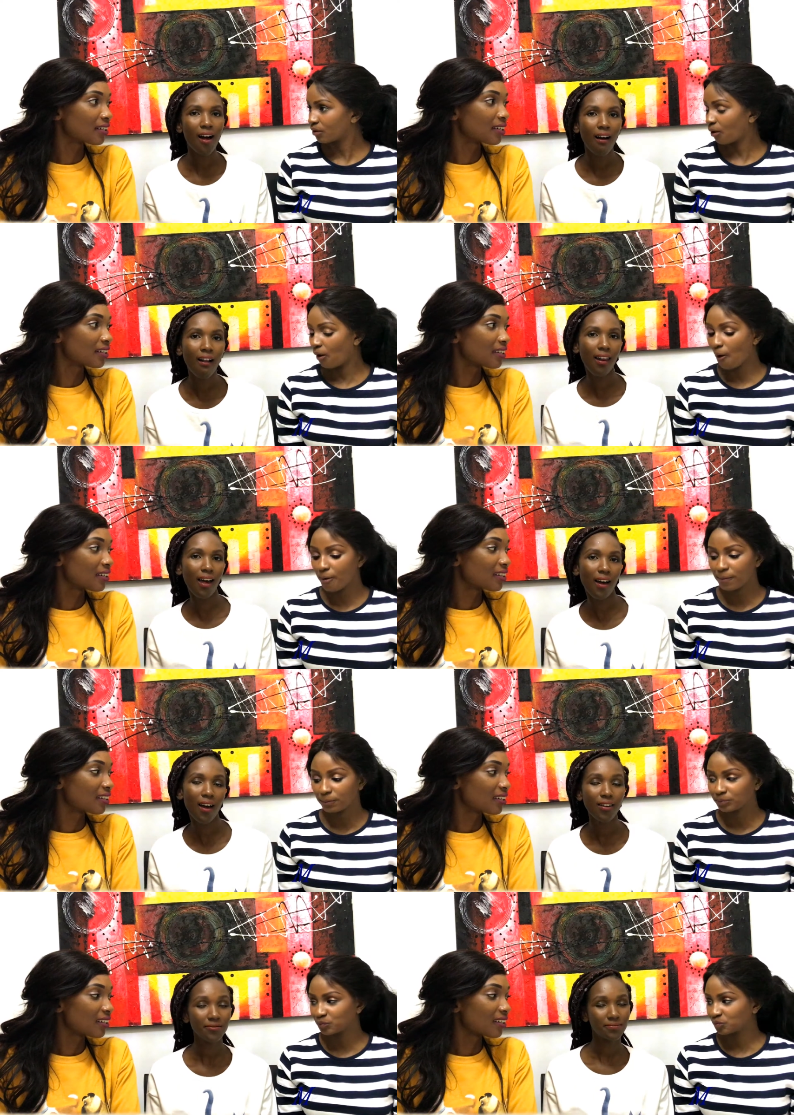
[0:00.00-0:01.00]

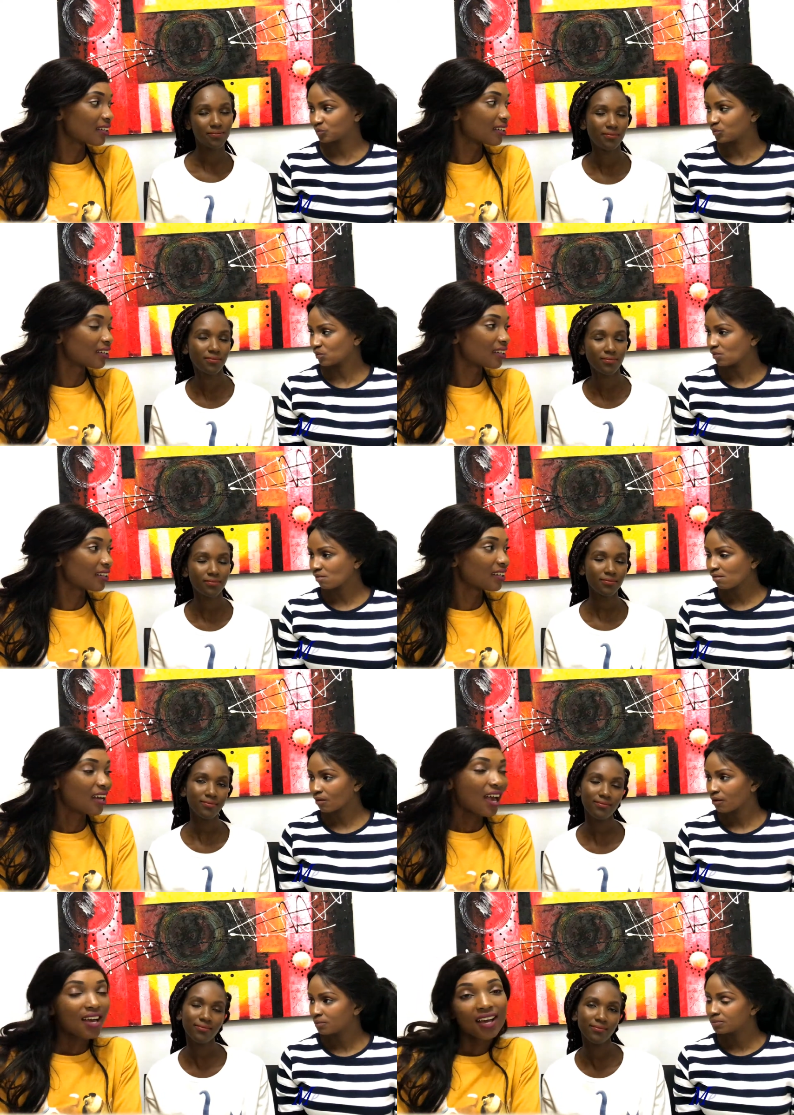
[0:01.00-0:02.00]
Speaker 1: Allah,
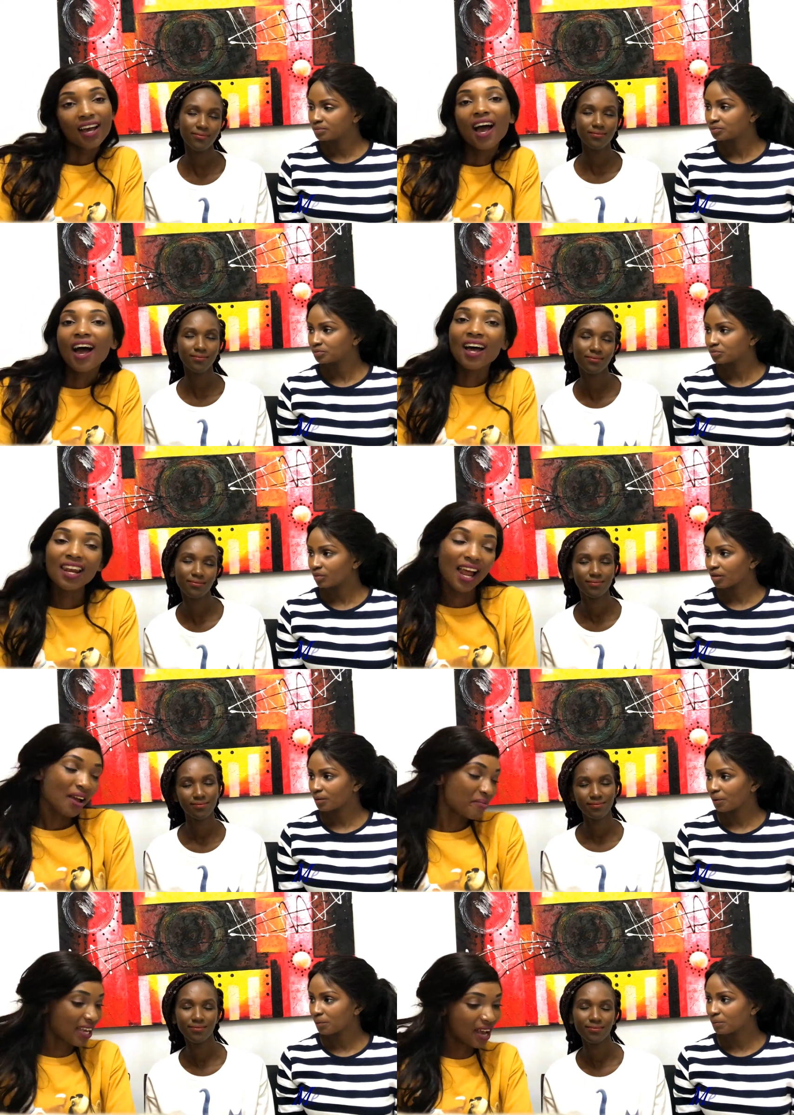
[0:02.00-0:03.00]

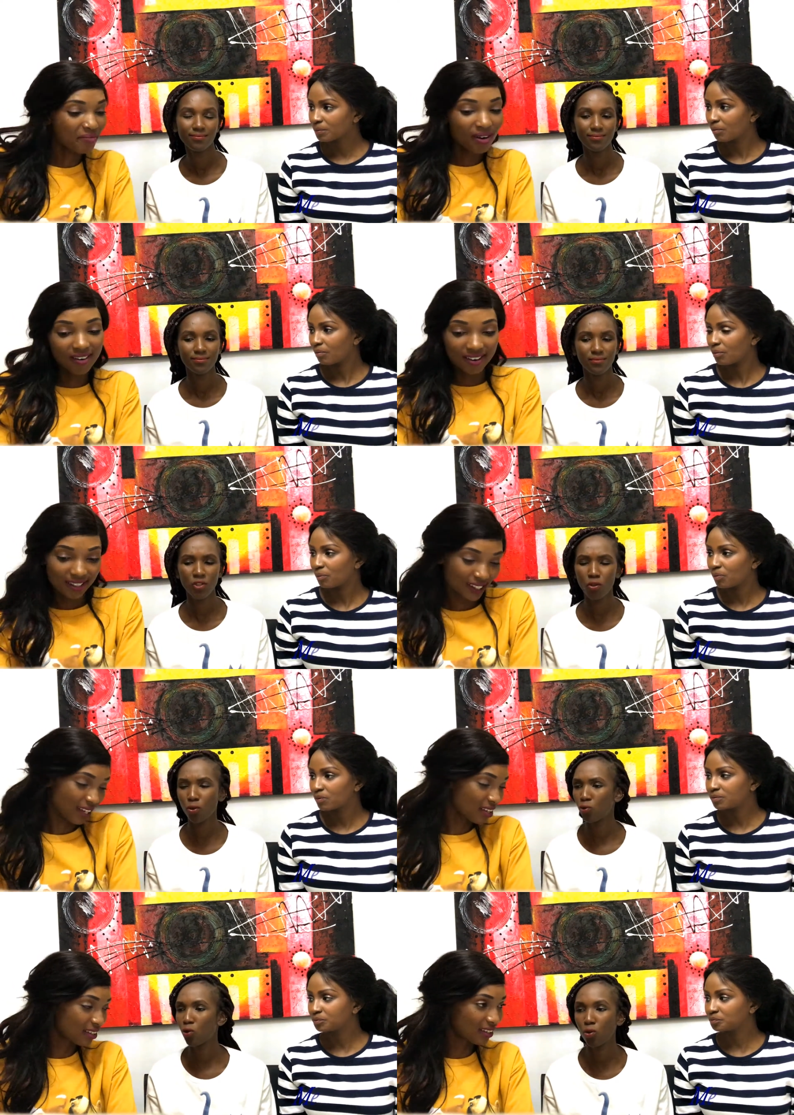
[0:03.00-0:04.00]
Speaker 2: Allah, mi amor.
Speaker 1: No,
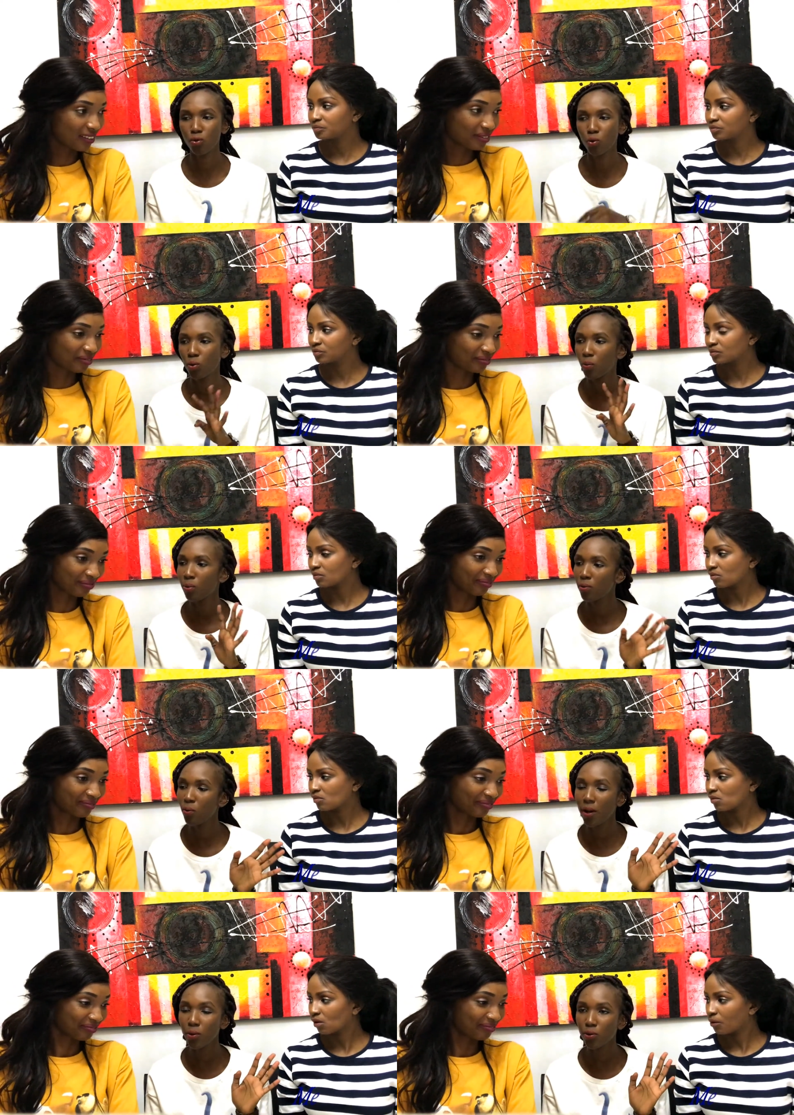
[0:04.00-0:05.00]
no, no, no, no, no.
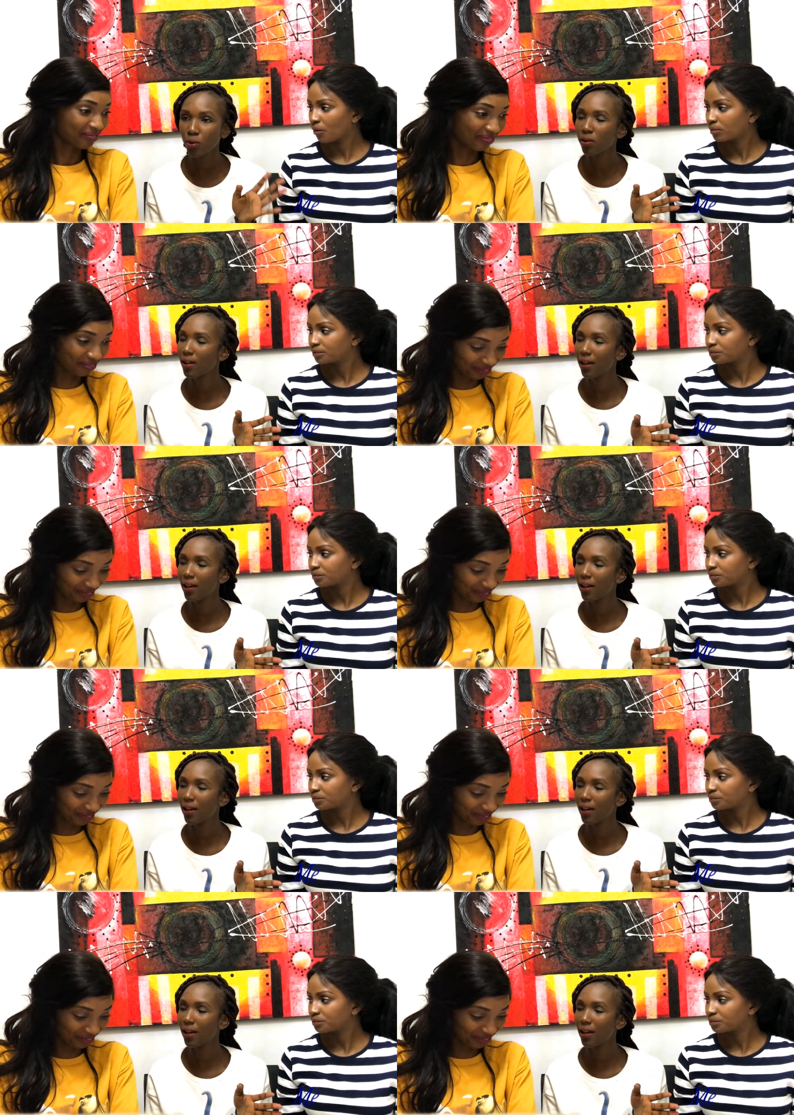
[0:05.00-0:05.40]
Why are you talking